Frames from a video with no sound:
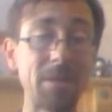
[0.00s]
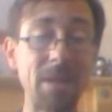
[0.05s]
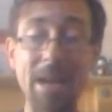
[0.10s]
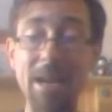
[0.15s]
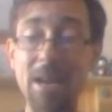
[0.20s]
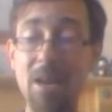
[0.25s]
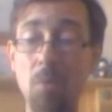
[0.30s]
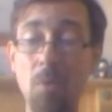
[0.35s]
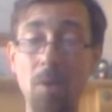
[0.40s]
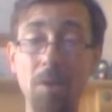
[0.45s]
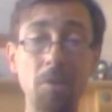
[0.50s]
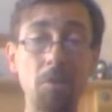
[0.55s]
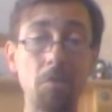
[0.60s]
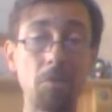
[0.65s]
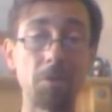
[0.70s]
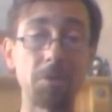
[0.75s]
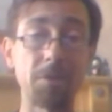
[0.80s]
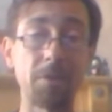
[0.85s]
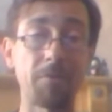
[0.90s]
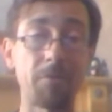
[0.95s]
anyone who
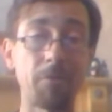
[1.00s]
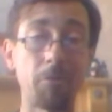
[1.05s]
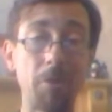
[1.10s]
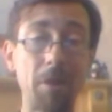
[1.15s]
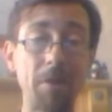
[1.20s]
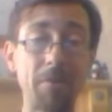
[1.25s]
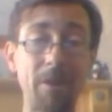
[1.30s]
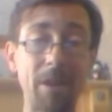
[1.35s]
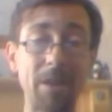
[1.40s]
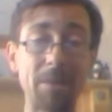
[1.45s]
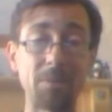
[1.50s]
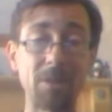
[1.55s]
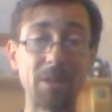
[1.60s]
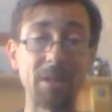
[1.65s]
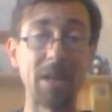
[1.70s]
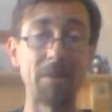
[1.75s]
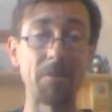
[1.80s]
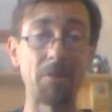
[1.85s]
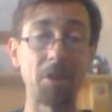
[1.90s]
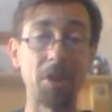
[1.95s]
likes a fruity vape to
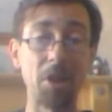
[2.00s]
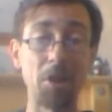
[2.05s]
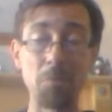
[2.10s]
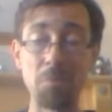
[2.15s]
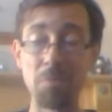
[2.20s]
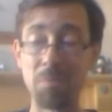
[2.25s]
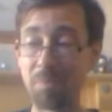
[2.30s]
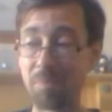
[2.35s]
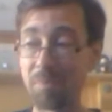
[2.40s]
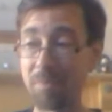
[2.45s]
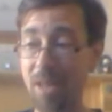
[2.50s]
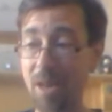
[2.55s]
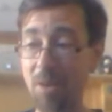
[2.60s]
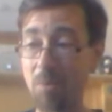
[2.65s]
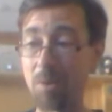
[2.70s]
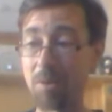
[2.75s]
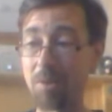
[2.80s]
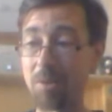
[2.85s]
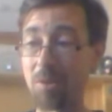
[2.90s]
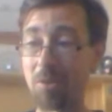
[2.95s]
give it a go.
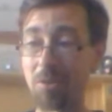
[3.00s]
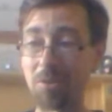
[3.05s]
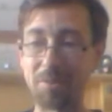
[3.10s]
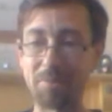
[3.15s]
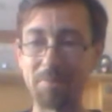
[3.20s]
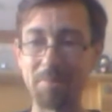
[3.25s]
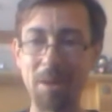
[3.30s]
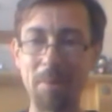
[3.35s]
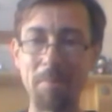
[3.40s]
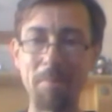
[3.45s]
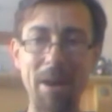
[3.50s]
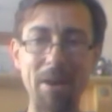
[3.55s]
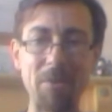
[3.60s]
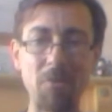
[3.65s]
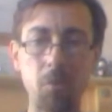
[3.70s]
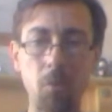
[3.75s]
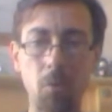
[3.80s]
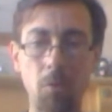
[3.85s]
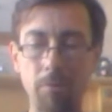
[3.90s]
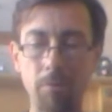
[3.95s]
Anyone who likes a
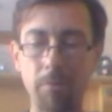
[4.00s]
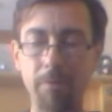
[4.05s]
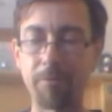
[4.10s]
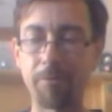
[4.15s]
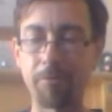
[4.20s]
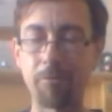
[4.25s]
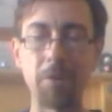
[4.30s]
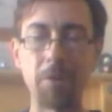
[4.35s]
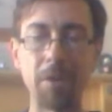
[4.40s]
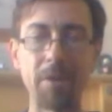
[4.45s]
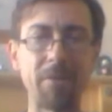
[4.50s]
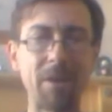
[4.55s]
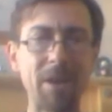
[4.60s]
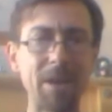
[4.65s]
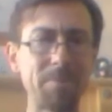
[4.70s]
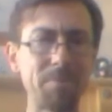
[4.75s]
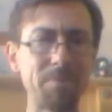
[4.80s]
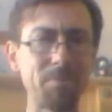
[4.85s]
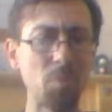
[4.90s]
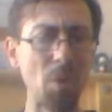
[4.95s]
mouthwater and fruity
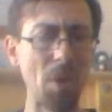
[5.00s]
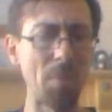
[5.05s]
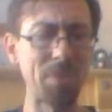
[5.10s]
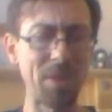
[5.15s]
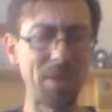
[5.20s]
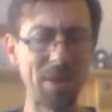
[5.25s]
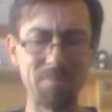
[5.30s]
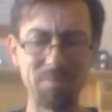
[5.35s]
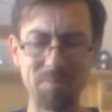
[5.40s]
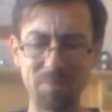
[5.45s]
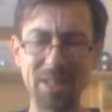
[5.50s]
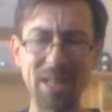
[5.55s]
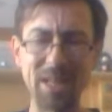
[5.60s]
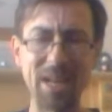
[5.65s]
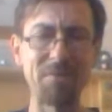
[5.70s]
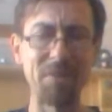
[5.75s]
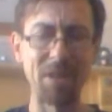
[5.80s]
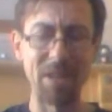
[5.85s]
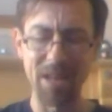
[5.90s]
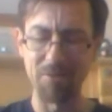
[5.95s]
vape,
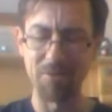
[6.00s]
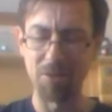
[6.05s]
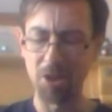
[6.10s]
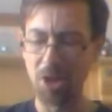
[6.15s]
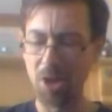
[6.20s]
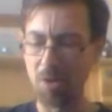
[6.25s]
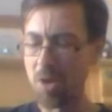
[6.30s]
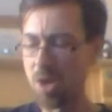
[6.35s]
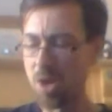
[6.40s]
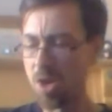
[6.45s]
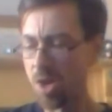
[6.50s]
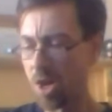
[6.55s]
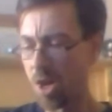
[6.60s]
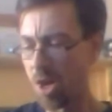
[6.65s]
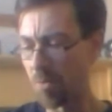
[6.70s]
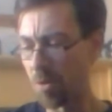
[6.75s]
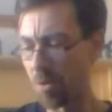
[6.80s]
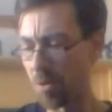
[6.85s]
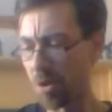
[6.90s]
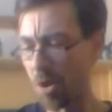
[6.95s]
definitely give it a go.
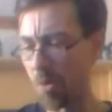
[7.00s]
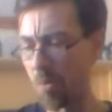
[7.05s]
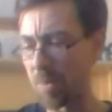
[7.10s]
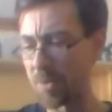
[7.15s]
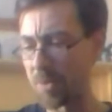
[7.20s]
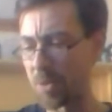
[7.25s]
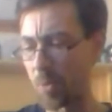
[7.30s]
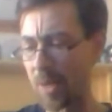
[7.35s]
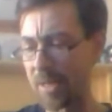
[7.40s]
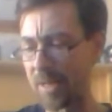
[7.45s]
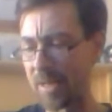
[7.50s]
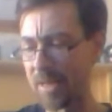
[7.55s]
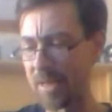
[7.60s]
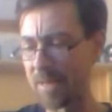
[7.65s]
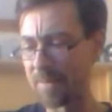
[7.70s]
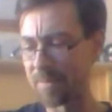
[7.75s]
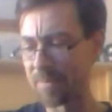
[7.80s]
I'm going to go up to 80.